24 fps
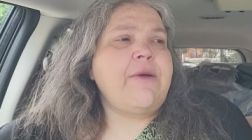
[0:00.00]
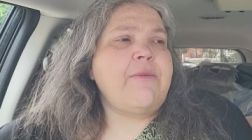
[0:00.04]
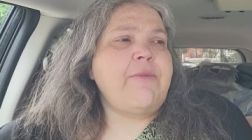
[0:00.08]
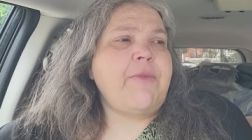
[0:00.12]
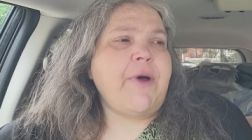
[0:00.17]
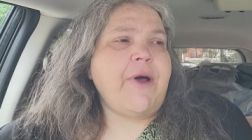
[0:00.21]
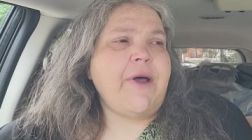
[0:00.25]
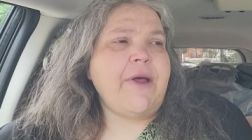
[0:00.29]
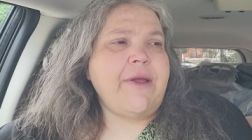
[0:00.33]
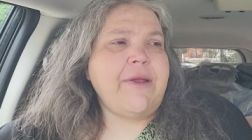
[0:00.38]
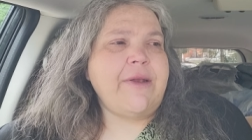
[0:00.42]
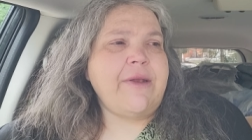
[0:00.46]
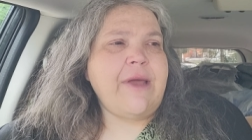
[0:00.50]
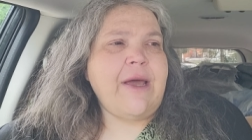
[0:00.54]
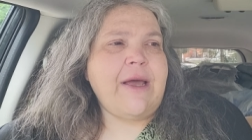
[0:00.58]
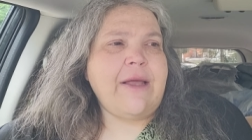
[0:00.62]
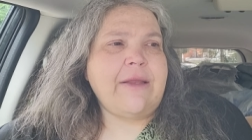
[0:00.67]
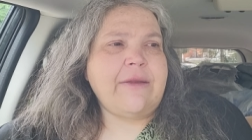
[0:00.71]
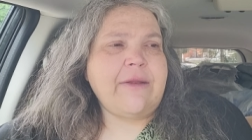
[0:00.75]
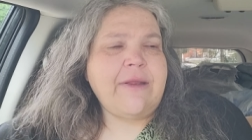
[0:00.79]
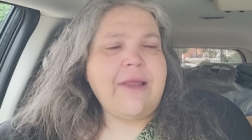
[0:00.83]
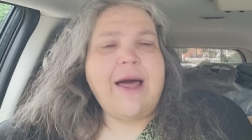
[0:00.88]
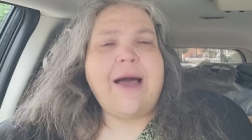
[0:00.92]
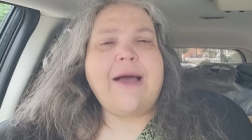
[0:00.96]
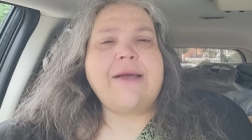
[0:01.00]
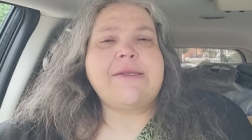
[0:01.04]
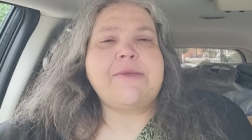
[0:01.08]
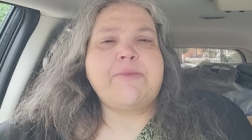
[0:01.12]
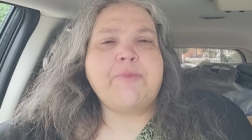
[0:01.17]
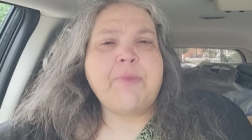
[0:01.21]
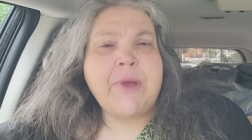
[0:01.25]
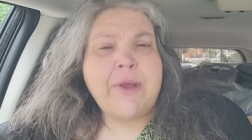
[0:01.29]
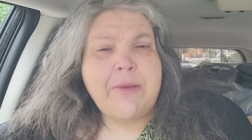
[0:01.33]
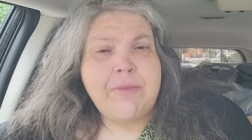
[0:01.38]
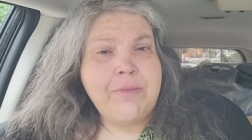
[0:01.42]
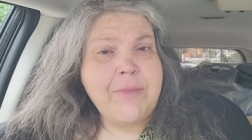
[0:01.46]
But at the last
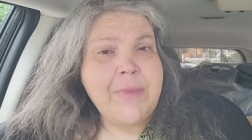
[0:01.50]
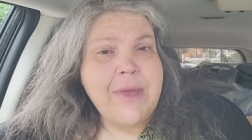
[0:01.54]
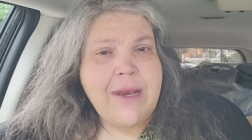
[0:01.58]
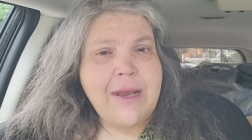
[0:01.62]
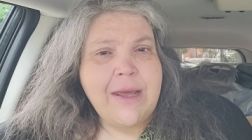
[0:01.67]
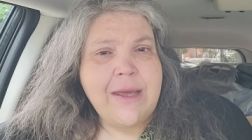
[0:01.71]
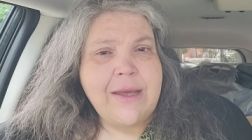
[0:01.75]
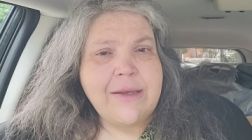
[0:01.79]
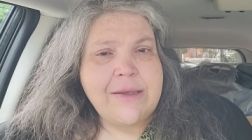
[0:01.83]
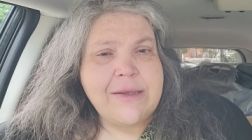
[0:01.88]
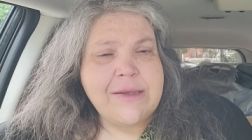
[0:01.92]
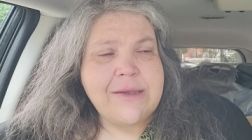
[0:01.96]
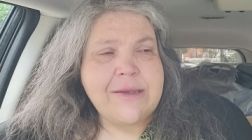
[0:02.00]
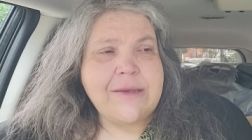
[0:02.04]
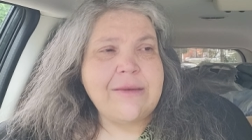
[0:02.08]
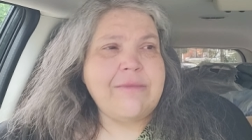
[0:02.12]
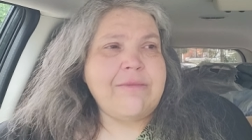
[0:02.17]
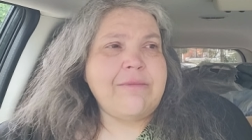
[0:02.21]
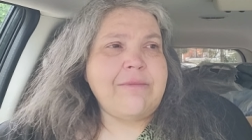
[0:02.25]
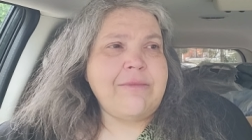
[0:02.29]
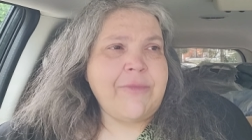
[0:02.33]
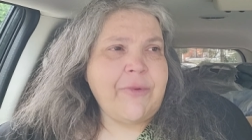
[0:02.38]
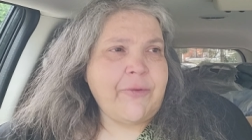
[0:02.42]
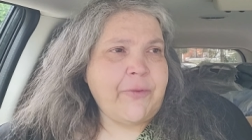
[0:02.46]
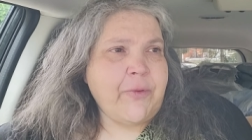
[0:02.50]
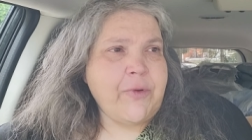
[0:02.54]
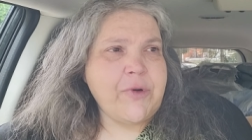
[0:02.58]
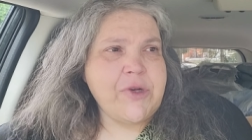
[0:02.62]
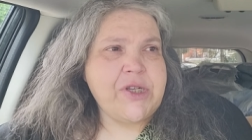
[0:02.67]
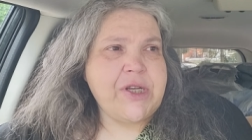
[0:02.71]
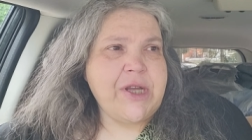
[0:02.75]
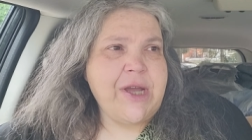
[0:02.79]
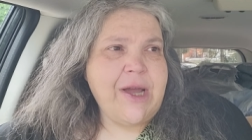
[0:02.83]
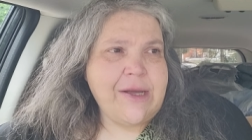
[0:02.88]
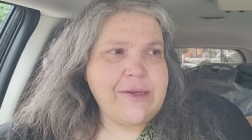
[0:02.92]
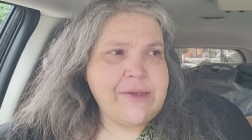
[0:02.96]
minute, before
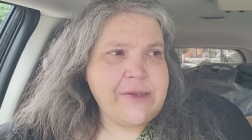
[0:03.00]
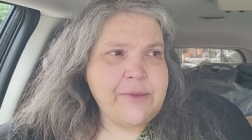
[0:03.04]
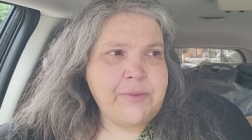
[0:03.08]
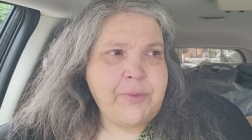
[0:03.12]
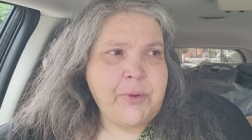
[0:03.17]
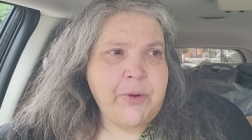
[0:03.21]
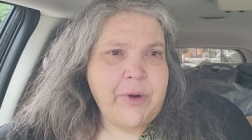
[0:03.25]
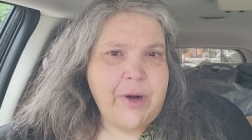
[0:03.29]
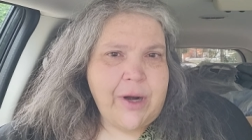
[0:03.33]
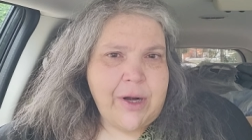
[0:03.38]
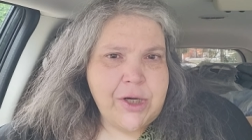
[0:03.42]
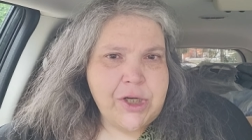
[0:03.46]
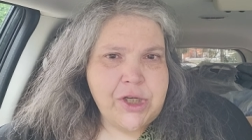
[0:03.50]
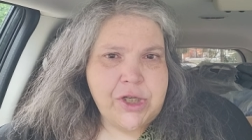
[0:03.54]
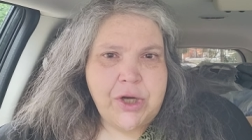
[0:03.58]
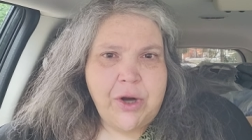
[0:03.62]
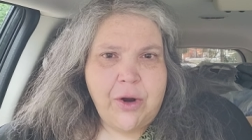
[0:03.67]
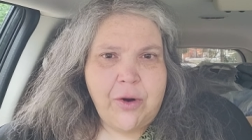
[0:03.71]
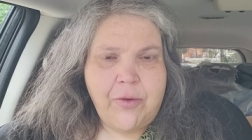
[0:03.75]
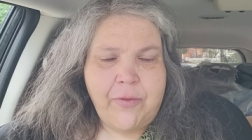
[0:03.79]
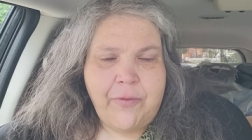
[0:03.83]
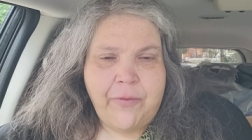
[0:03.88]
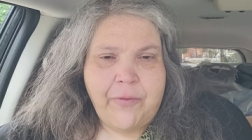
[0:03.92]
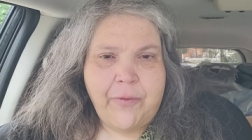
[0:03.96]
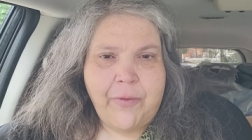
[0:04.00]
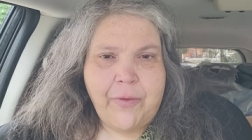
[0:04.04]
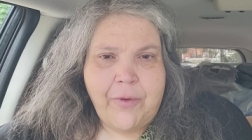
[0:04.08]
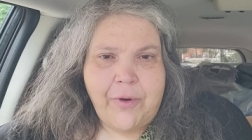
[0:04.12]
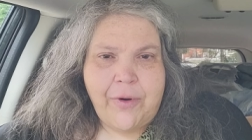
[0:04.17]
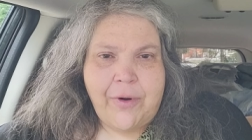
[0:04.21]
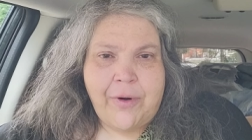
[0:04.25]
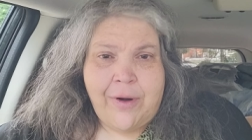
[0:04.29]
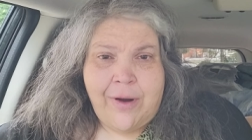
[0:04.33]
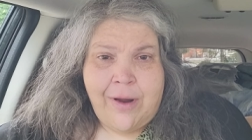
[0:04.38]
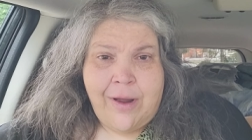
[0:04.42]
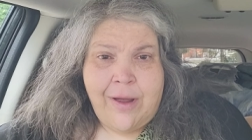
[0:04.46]
she has to put on a show
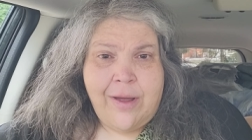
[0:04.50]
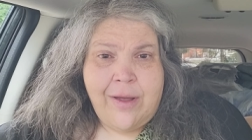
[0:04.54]
for